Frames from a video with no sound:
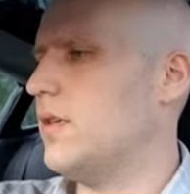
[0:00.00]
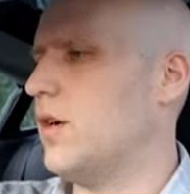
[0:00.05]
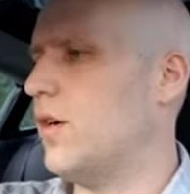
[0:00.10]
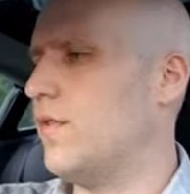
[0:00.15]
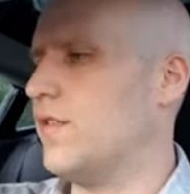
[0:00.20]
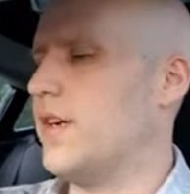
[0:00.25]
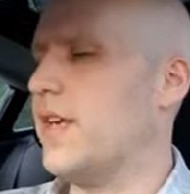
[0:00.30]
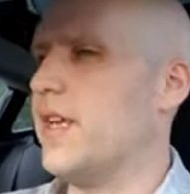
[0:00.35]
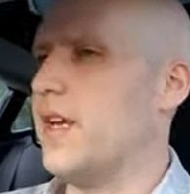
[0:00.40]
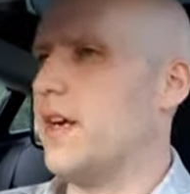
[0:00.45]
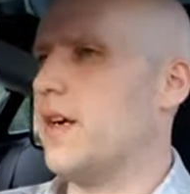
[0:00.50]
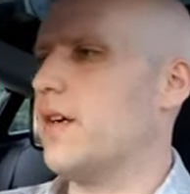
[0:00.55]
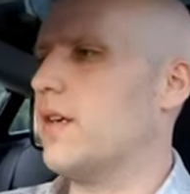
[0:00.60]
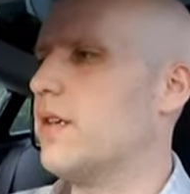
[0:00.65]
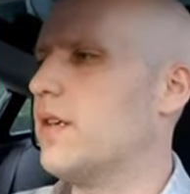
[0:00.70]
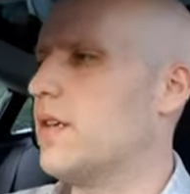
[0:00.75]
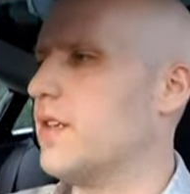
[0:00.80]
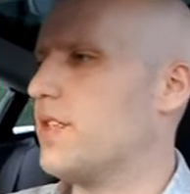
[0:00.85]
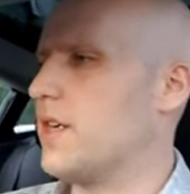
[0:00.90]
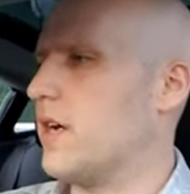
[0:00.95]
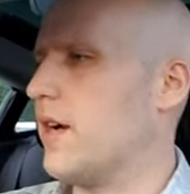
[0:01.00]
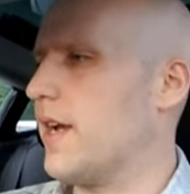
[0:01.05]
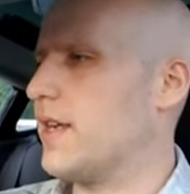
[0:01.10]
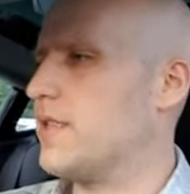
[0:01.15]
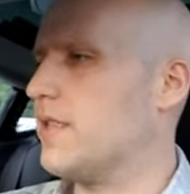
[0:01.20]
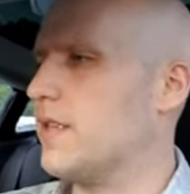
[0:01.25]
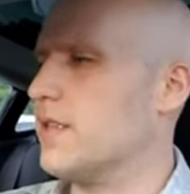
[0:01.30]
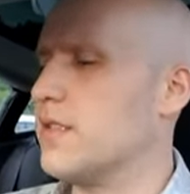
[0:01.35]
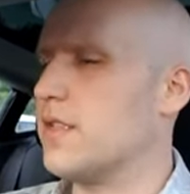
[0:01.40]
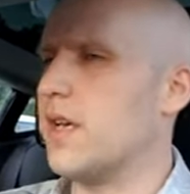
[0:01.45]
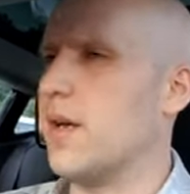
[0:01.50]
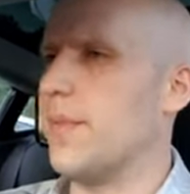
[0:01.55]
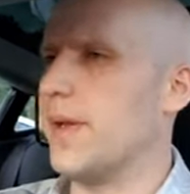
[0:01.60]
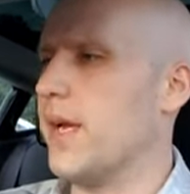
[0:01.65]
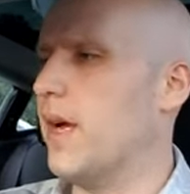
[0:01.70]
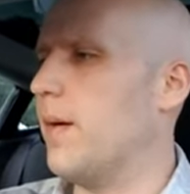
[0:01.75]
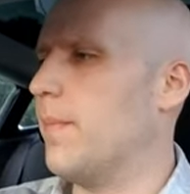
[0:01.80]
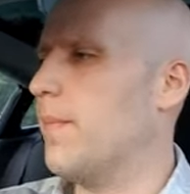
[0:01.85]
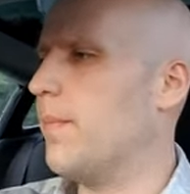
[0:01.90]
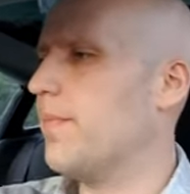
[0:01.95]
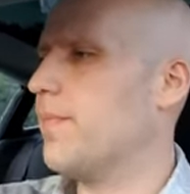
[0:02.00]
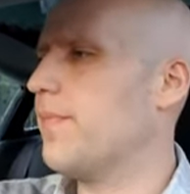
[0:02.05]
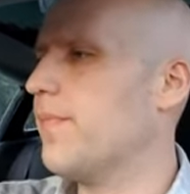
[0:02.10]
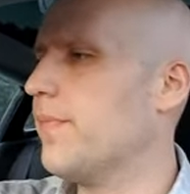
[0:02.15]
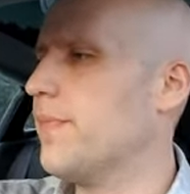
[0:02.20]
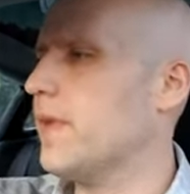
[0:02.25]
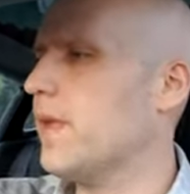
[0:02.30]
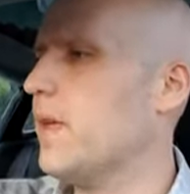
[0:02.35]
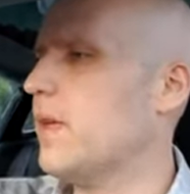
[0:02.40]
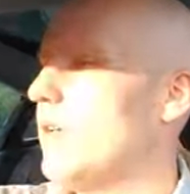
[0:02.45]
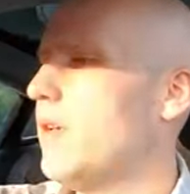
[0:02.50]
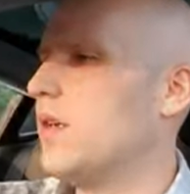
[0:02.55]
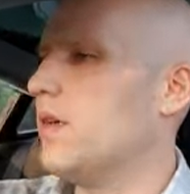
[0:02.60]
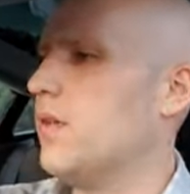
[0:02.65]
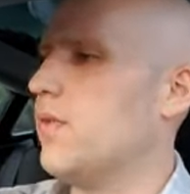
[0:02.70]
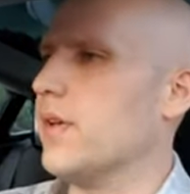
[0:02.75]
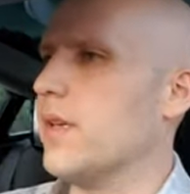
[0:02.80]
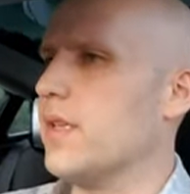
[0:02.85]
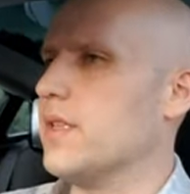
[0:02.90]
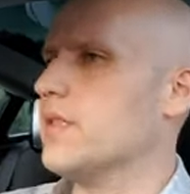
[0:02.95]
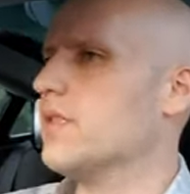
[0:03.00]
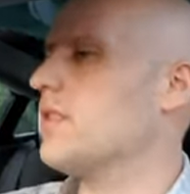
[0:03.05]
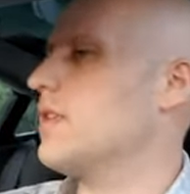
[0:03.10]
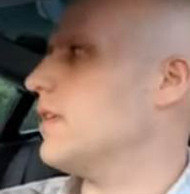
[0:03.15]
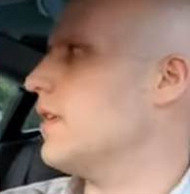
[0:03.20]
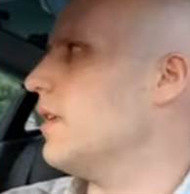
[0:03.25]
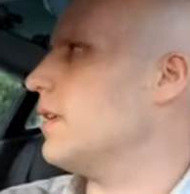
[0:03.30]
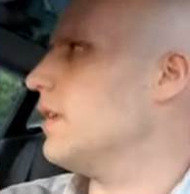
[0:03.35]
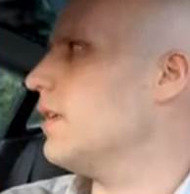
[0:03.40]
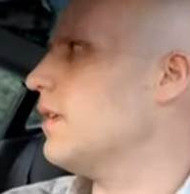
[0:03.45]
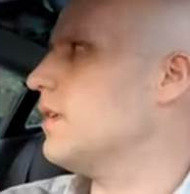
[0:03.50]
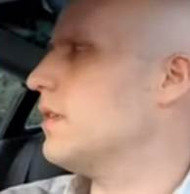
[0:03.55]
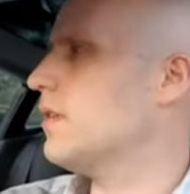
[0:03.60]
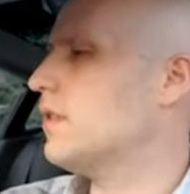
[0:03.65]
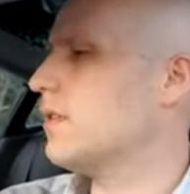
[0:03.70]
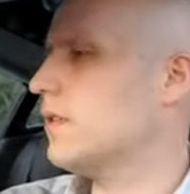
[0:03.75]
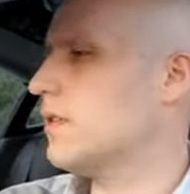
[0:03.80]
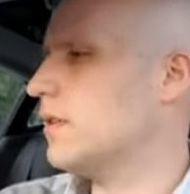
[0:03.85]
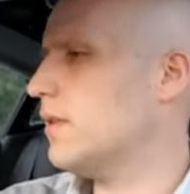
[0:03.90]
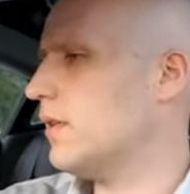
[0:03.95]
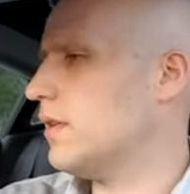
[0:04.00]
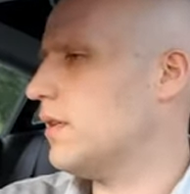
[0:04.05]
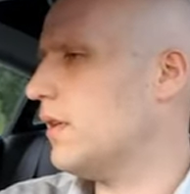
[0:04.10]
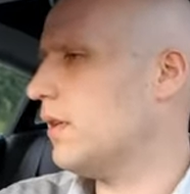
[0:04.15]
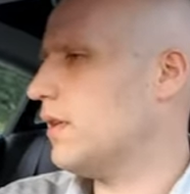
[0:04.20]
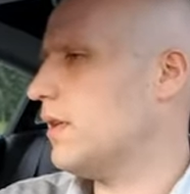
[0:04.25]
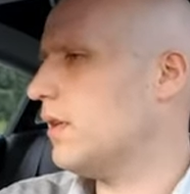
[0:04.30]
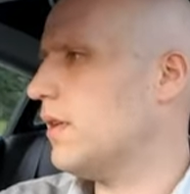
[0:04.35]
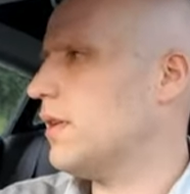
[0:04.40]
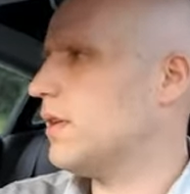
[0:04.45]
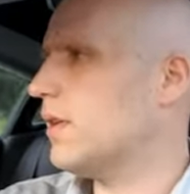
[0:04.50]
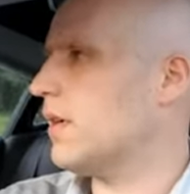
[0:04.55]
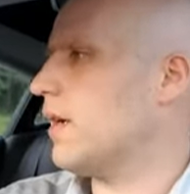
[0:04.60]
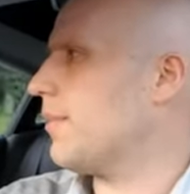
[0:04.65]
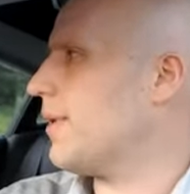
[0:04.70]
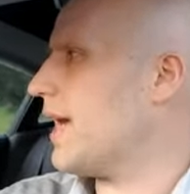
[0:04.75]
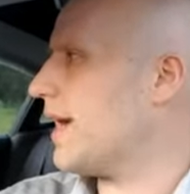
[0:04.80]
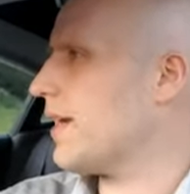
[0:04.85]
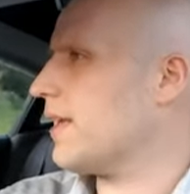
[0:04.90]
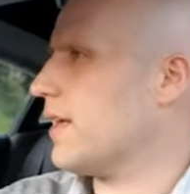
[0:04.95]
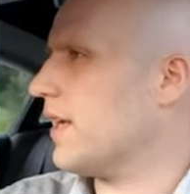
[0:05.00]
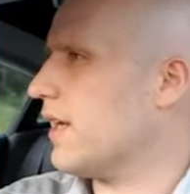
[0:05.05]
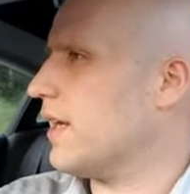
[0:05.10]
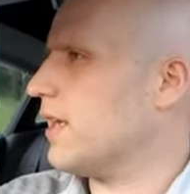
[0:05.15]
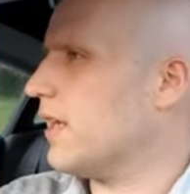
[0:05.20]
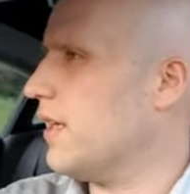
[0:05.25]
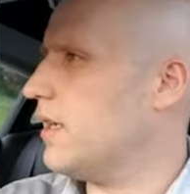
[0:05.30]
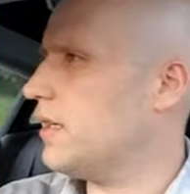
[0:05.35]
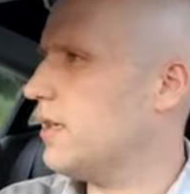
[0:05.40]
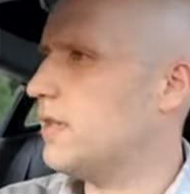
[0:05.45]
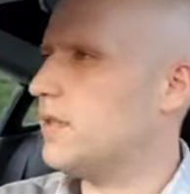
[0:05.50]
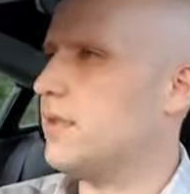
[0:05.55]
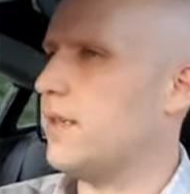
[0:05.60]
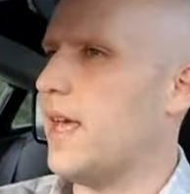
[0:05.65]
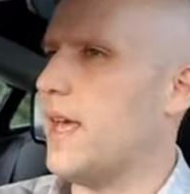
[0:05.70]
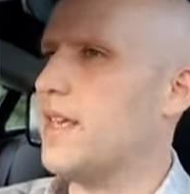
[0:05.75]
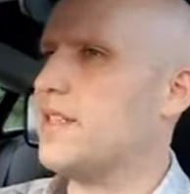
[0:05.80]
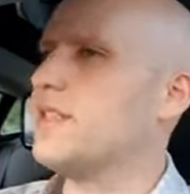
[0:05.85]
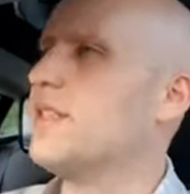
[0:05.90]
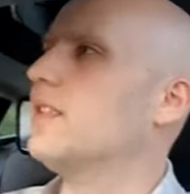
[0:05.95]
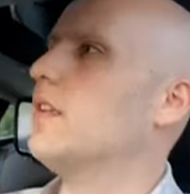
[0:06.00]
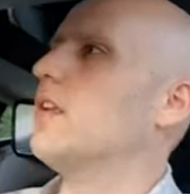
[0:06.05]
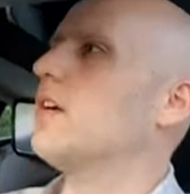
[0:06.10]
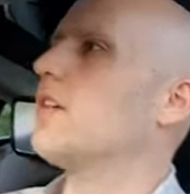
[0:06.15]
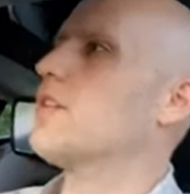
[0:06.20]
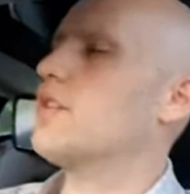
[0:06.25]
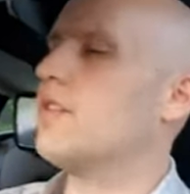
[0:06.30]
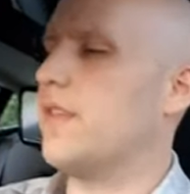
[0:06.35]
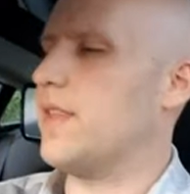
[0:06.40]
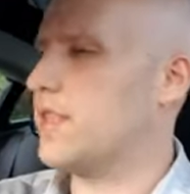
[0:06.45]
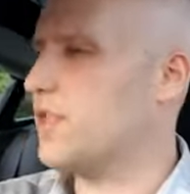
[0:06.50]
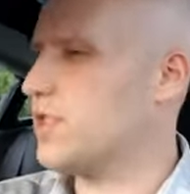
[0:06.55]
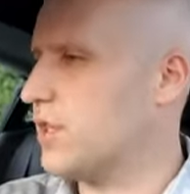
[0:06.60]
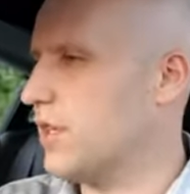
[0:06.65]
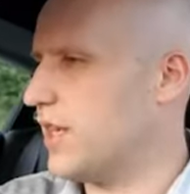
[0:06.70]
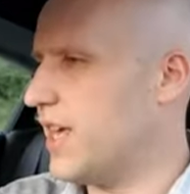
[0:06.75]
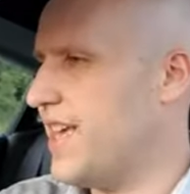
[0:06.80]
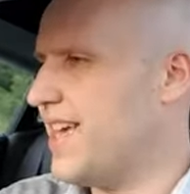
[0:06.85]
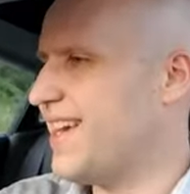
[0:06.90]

over here because our exit is coming up. We can see I'm not getting any nasty looks, so that's good.